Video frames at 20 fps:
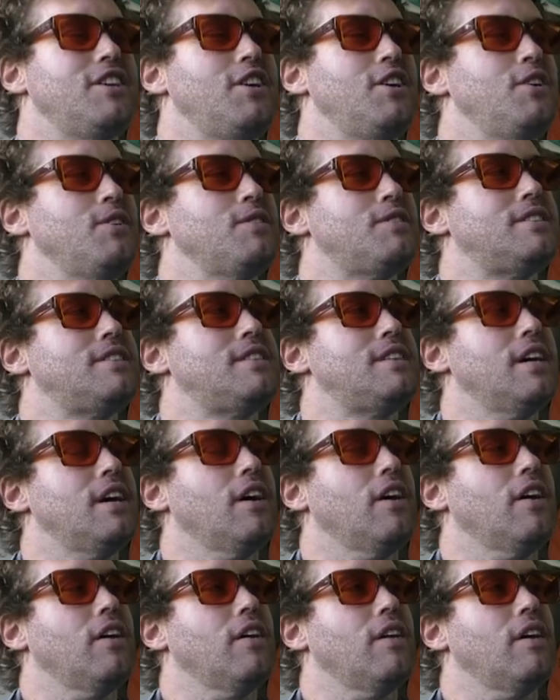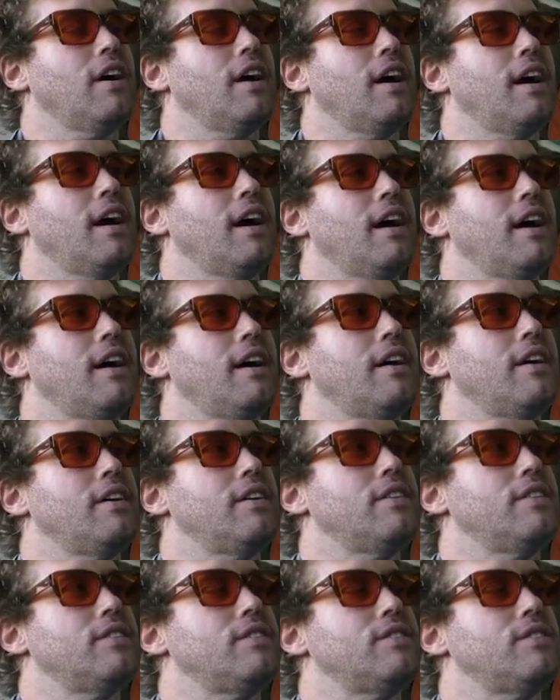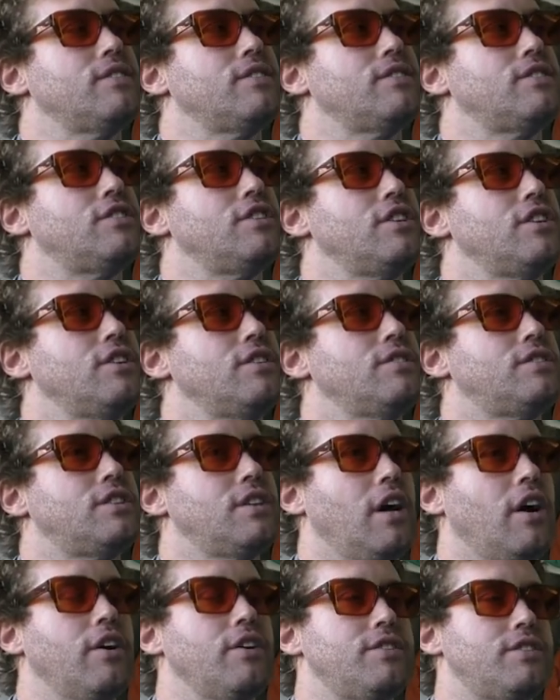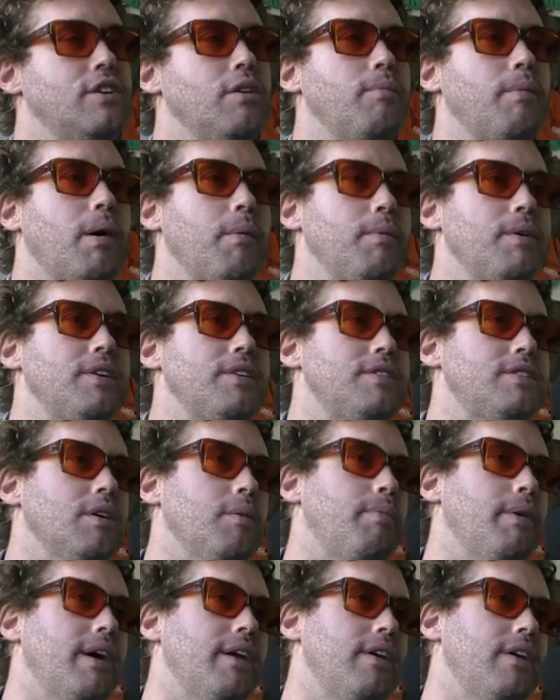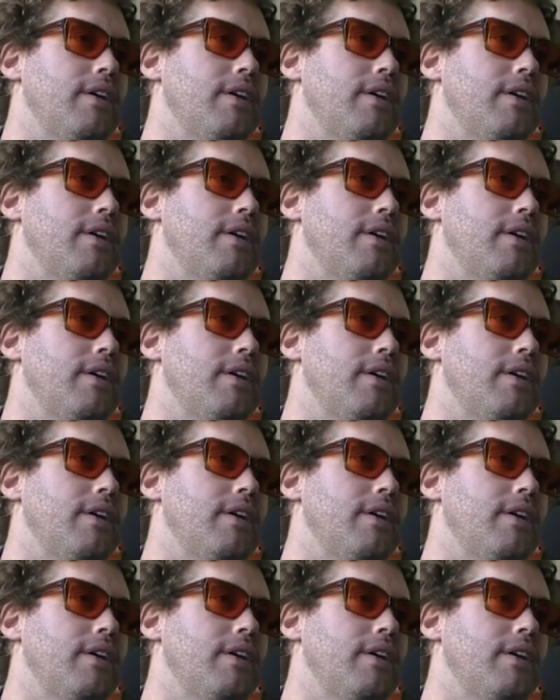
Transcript: Do you still? Are you still a member? Do you still pay